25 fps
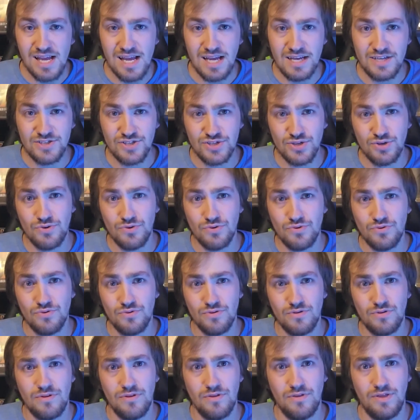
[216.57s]
So
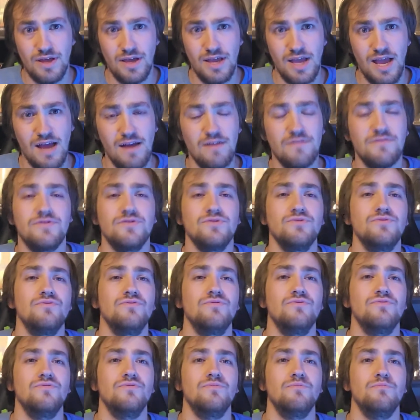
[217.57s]
they have
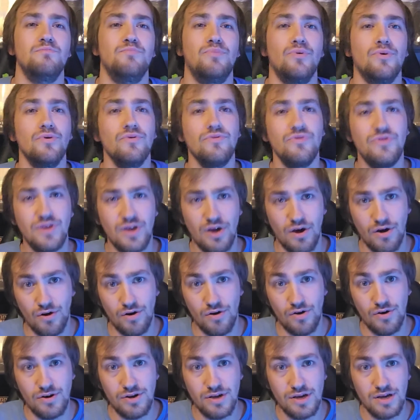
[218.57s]
to board the
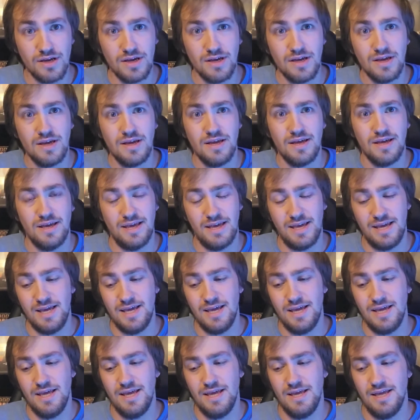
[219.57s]
arc
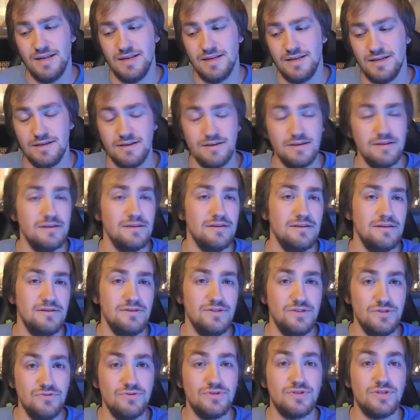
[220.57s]
and
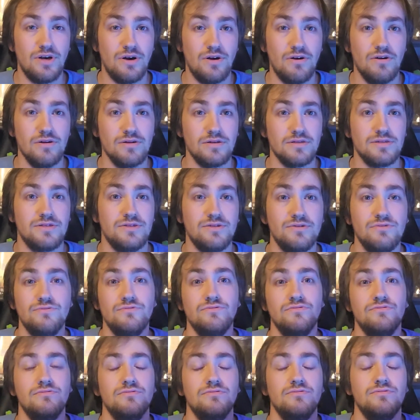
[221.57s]
use the arc
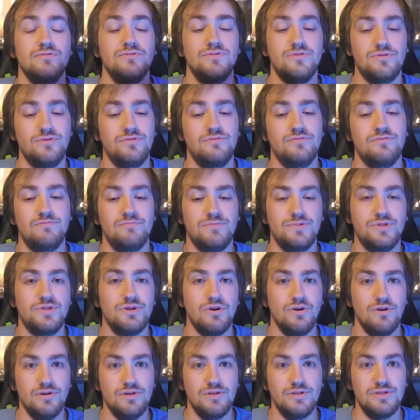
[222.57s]
to
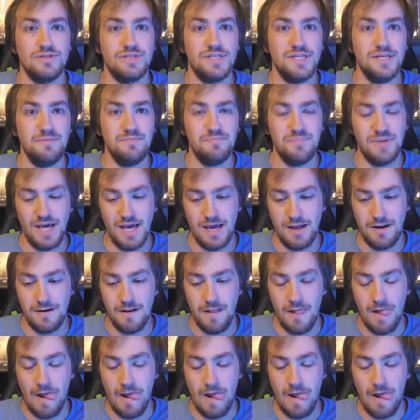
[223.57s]
charge the temp pad.